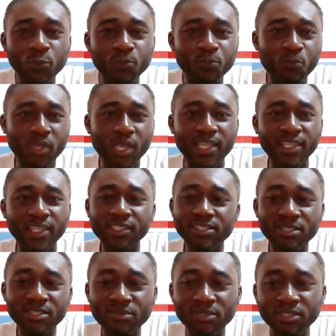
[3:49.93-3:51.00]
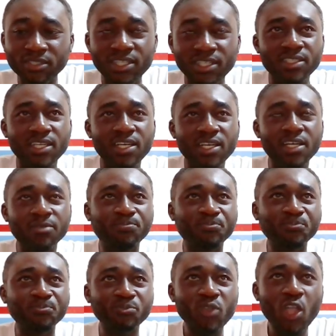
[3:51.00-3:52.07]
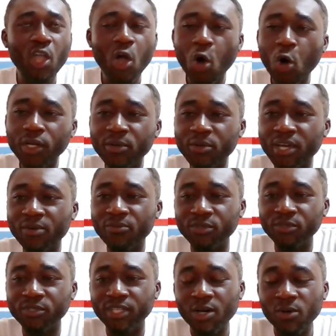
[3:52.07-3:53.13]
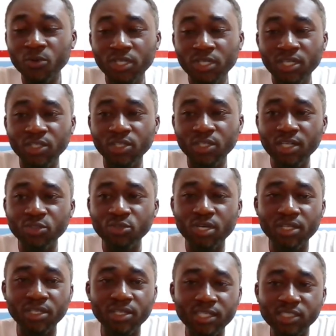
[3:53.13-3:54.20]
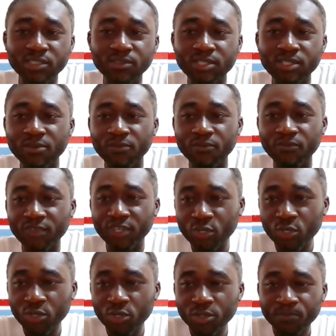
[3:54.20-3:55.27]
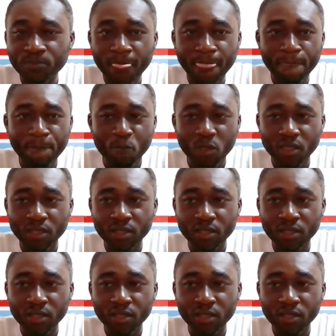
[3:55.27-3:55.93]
So that's the difference. That's all that we have for now. Look out to our next video.